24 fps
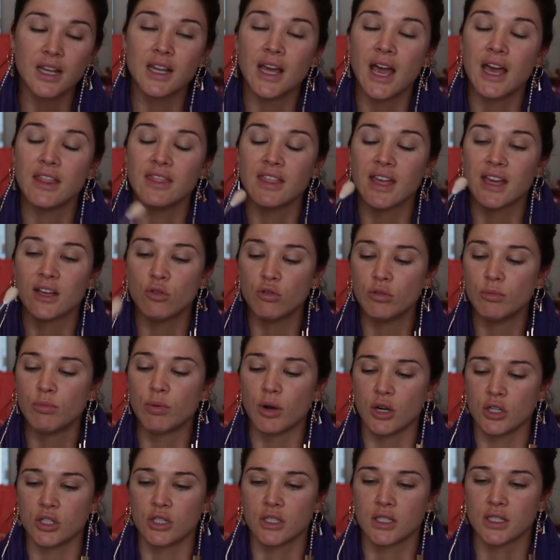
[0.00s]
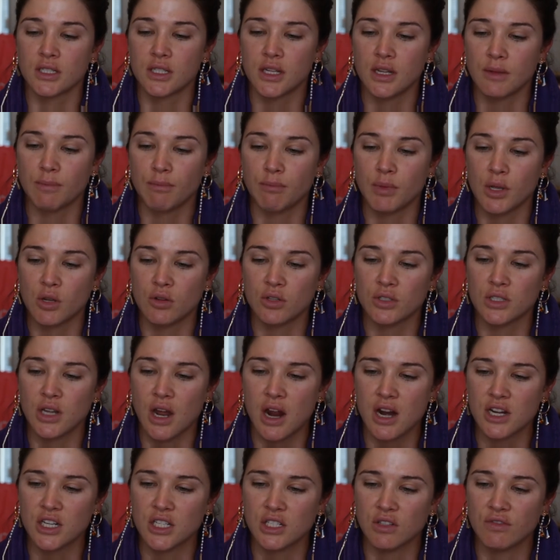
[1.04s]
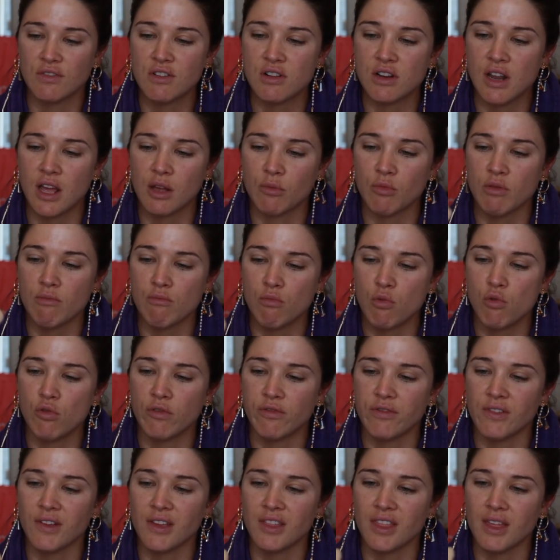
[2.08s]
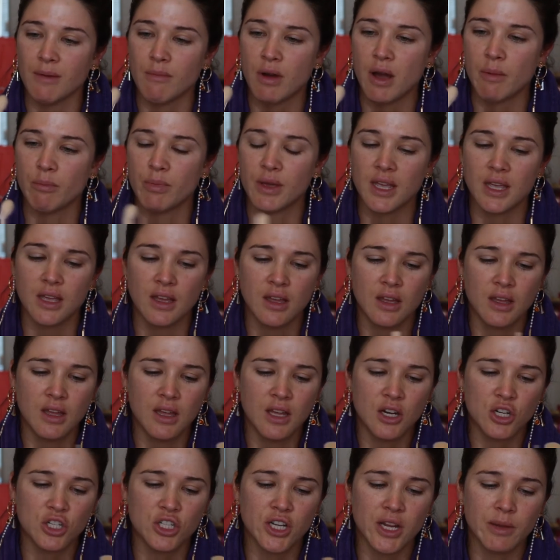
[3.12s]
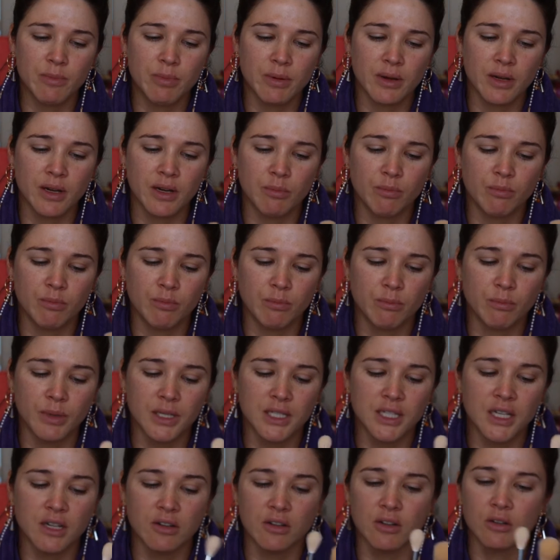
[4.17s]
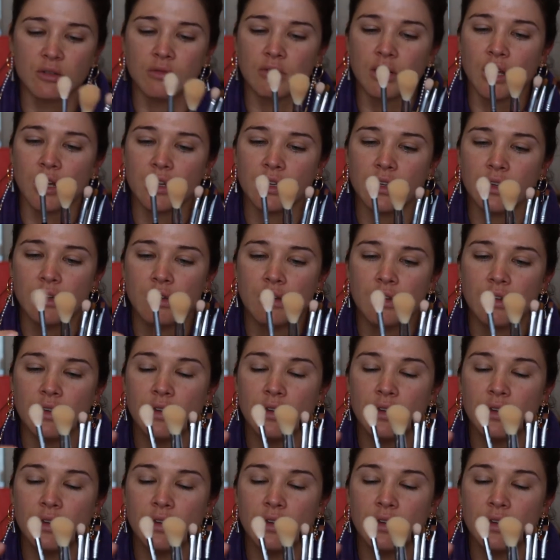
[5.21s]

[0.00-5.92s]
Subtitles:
And they're good brushes because I just feel like with Morphe, they might be cheaper material, like,